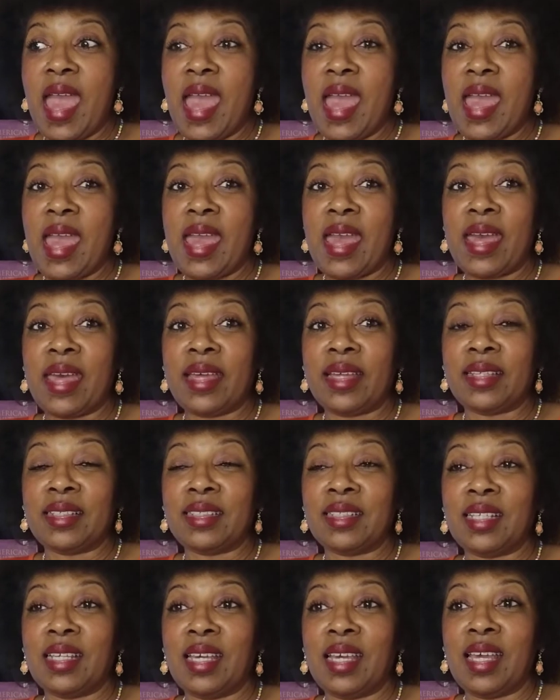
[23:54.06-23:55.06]

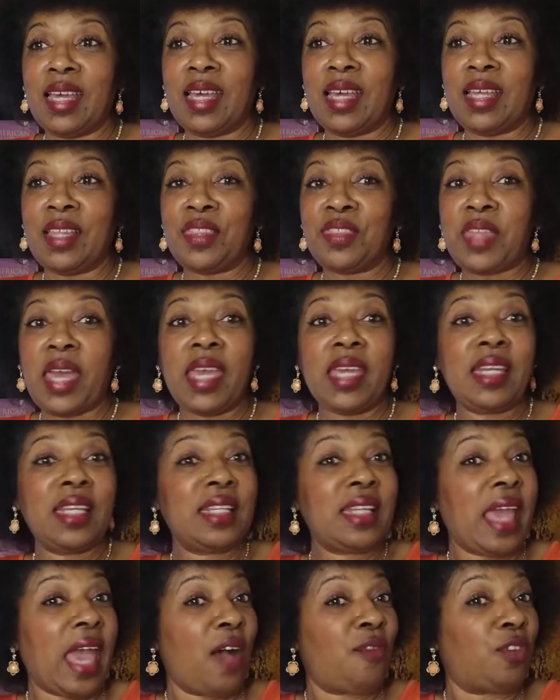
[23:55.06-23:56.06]
and they
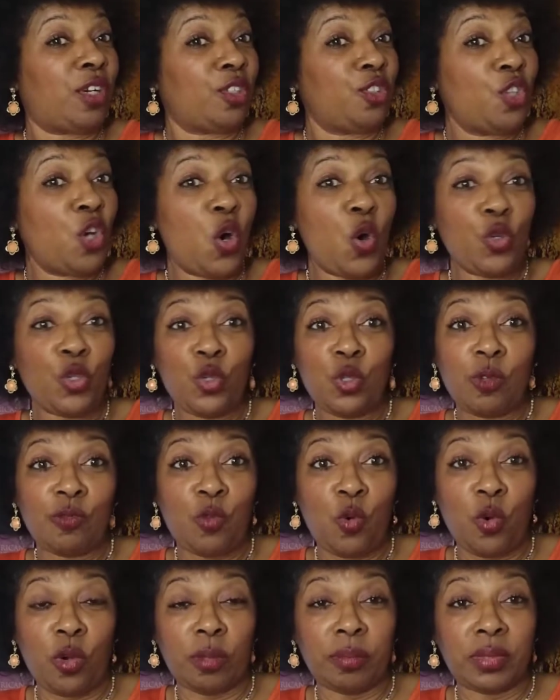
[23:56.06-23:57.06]
didn't have on no
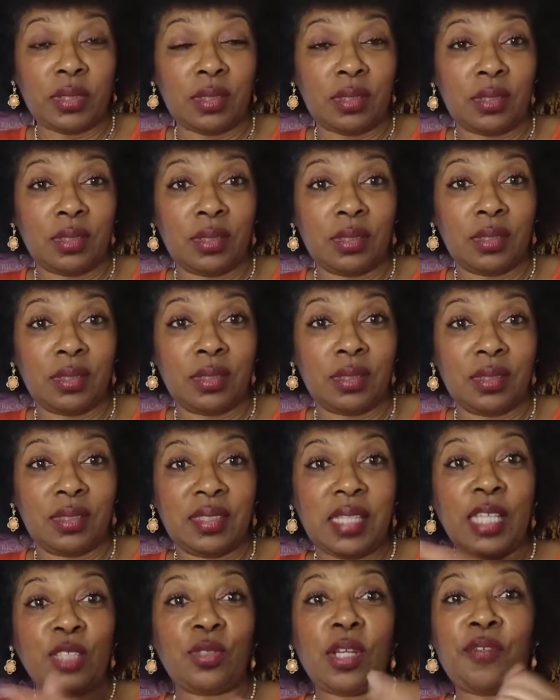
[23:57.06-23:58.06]
uniforms.
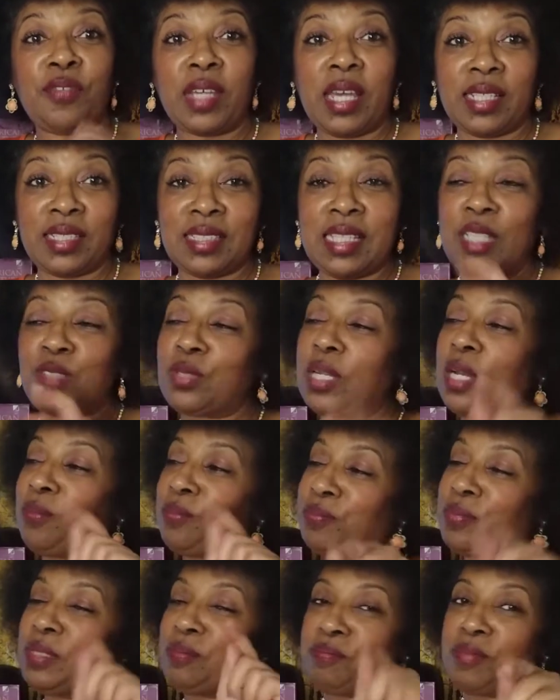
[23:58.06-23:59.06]
That's what I forgot. That's what
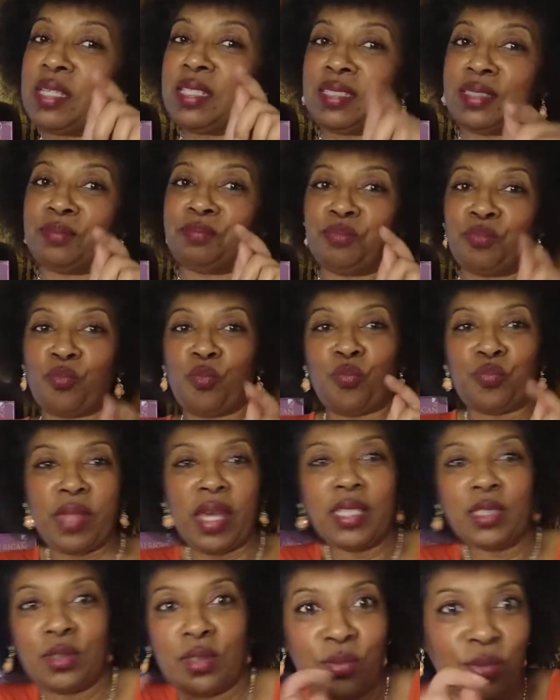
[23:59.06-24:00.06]
I've been.
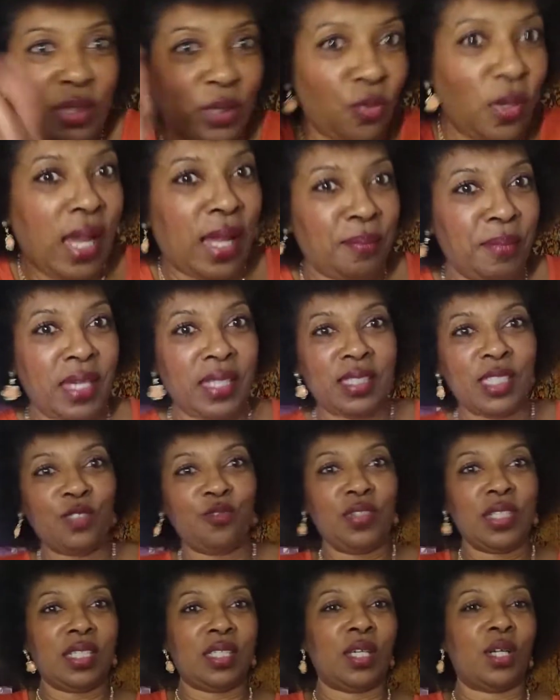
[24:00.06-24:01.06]
That's the reason why I made this
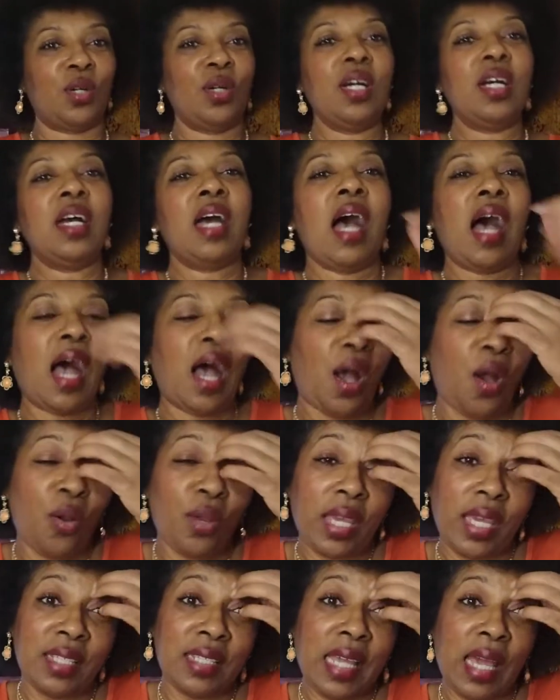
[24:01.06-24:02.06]
video.
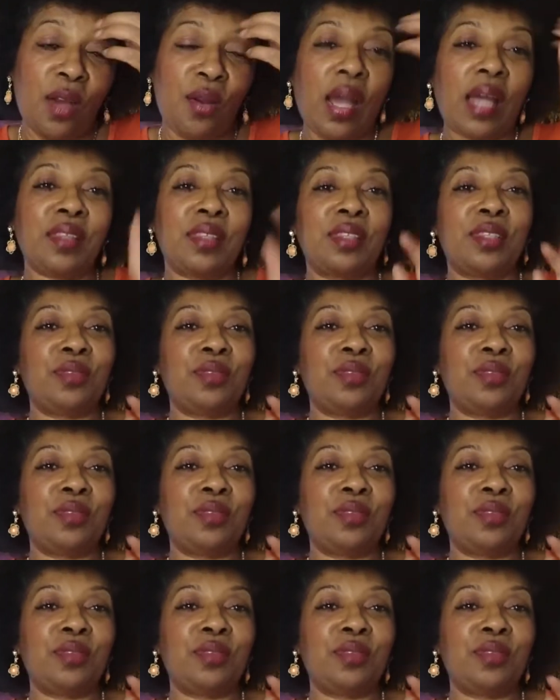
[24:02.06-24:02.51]
Okay, now,